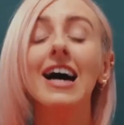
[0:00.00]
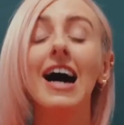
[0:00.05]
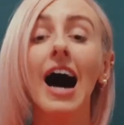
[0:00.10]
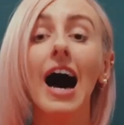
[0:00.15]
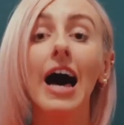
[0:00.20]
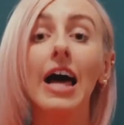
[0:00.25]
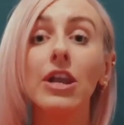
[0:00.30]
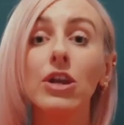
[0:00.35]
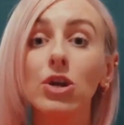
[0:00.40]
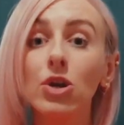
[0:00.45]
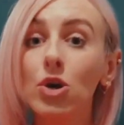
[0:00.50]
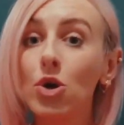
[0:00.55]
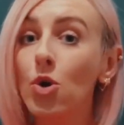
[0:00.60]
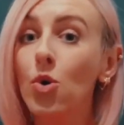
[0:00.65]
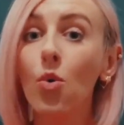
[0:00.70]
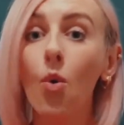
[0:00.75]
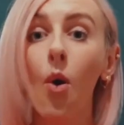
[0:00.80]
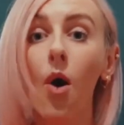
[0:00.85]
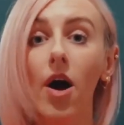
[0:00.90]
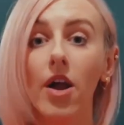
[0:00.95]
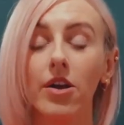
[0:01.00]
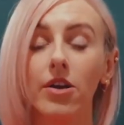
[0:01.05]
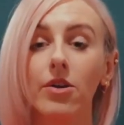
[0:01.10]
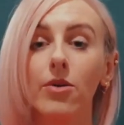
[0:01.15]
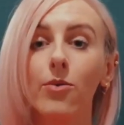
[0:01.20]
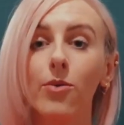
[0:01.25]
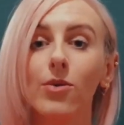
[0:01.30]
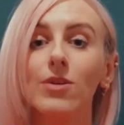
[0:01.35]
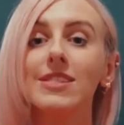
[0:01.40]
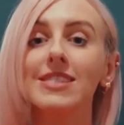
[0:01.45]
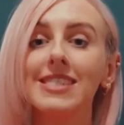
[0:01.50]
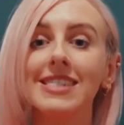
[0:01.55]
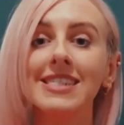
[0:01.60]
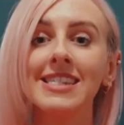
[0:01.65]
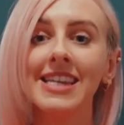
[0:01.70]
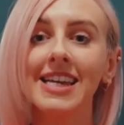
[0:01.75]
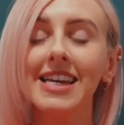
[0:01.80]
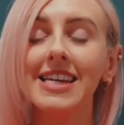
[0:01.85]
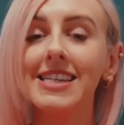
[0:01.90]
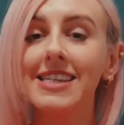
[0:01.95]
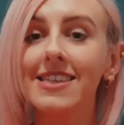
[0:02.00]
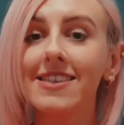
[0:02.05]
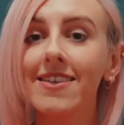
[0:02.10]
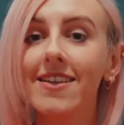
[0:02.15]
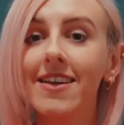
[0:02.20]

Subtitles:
and no one was in need.